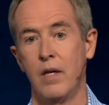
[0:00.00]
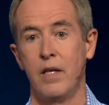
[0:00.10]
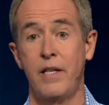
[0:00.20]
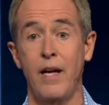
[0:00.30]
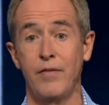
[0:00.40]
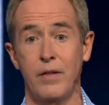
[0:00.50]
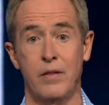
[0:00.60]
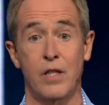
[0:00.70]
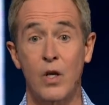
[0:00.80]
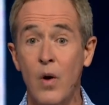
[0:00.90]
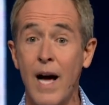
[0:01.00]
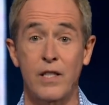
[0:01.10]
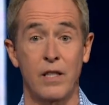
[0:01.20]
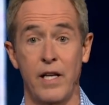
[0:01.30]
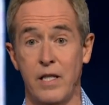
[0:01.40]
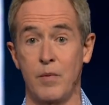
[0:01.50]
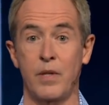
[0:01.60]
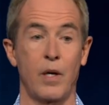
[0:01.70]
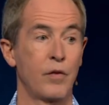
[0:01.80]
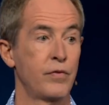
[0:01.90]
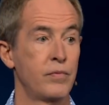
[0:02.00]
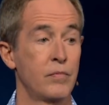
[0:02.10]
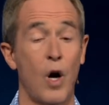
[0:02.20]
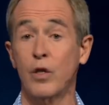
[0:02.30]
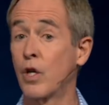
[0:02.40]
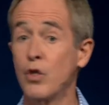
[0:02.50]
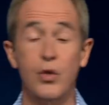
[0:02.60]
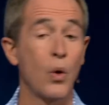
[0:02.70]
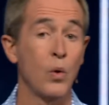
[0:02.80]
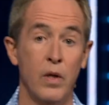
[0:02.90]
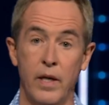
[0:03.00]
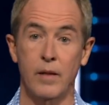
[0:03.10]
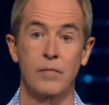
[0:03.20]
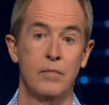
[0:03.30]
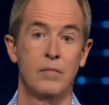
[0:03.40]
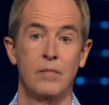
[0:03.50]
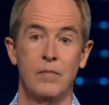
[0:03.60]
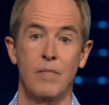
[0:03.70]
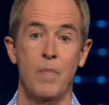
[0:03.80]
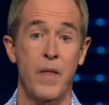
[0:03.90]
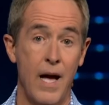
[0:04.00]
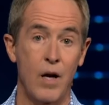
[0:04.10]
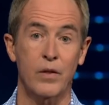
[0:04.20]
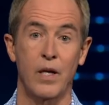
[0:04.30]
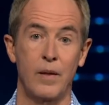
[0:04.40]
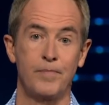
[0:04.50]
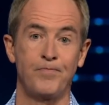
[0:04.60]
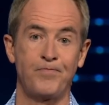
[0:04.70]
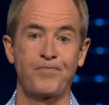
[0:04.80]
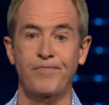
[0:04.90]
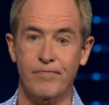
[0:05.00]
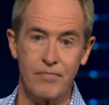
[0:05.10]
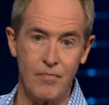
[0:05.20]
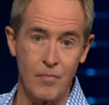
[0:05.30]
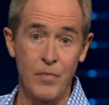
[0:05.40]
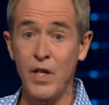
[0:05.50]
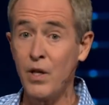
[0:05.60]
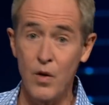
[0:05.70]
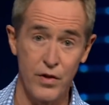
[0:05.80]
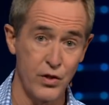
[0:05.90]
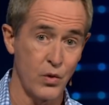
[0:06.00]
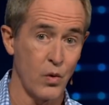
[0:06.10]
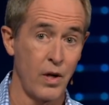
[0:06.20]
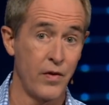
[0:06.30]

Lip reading: David congratulates himself on controlling the outcome. But you know the story.